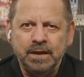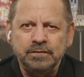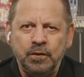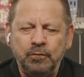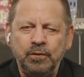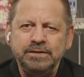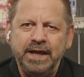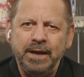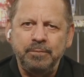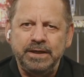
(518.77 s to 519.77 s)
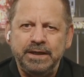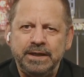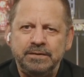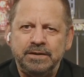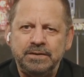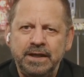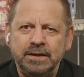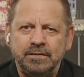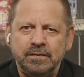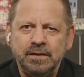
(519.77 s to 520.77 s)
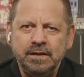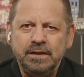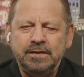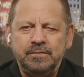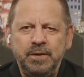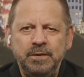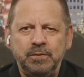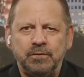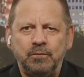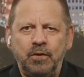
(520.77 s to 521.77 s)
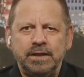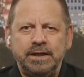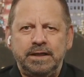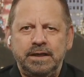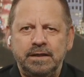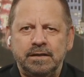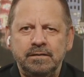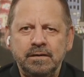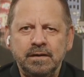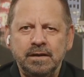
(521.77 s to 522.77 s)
So, what's happening in the tent is people are walking in,